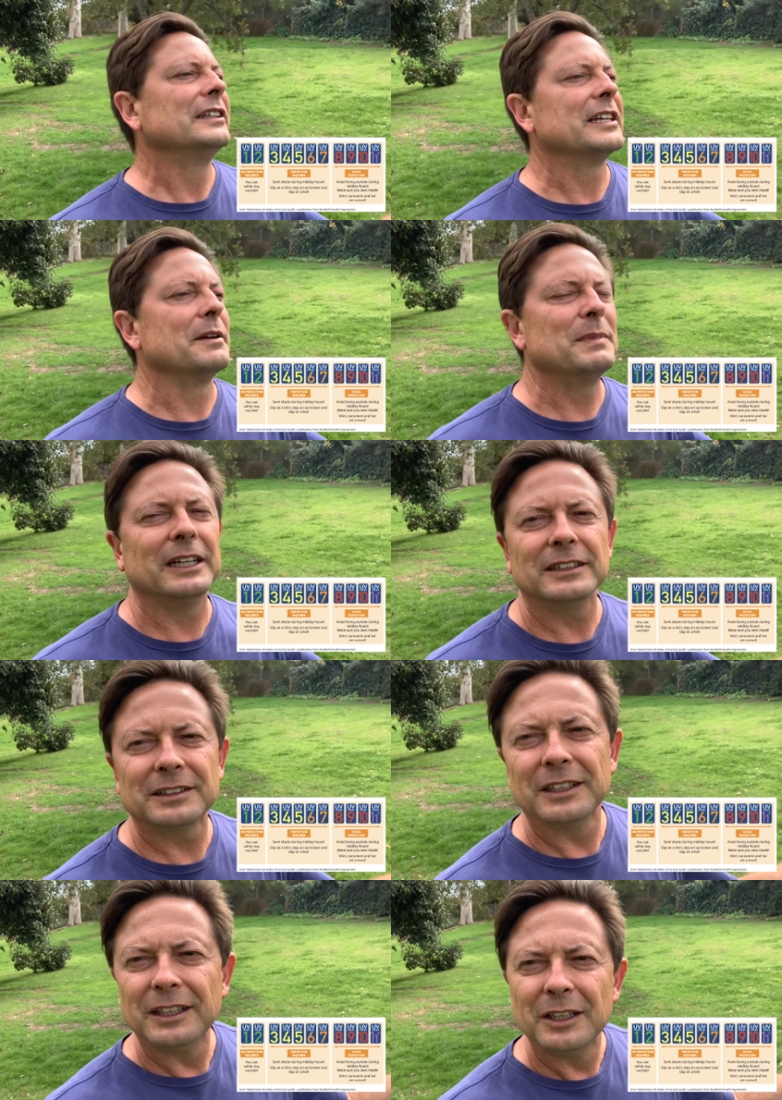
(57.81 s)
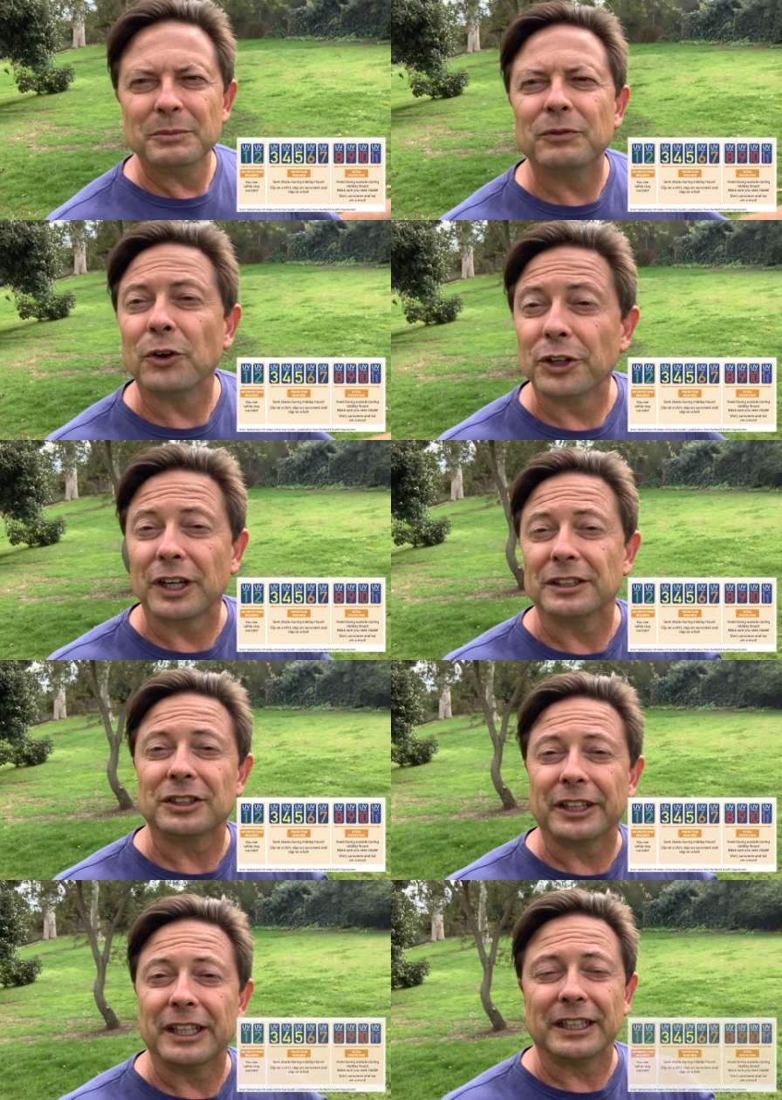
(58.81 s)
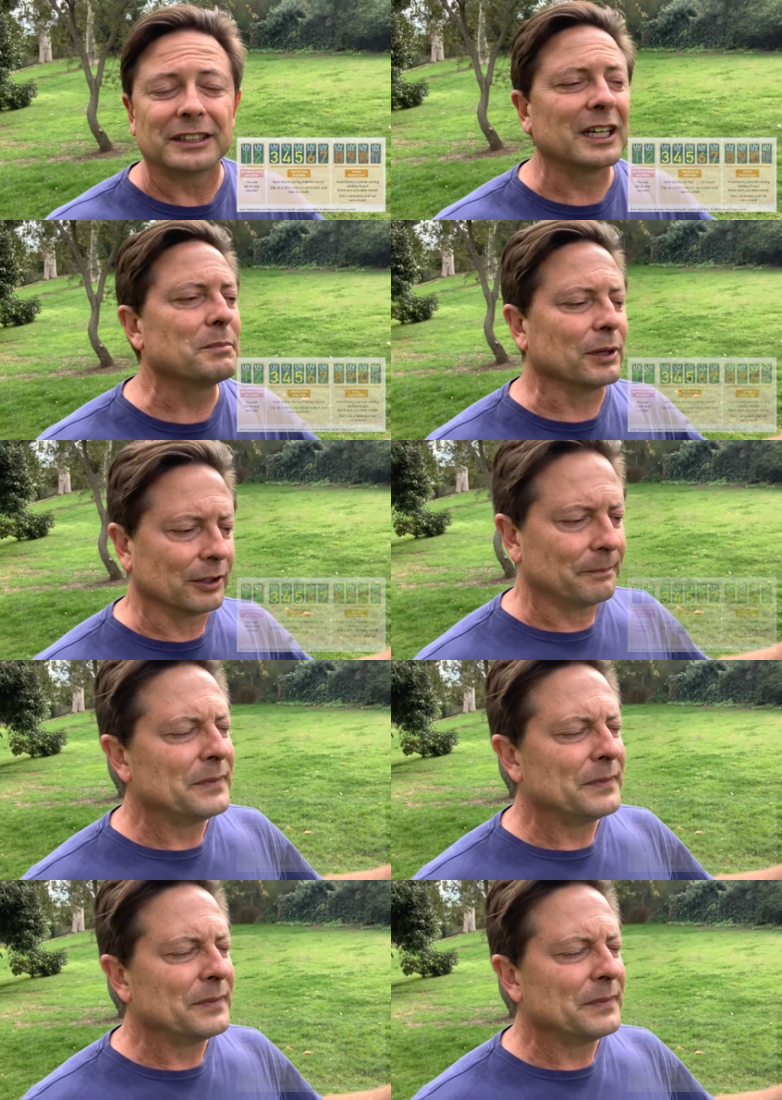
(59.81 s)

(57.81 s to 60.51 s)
10 minutes before you're going to start getting a sunburn.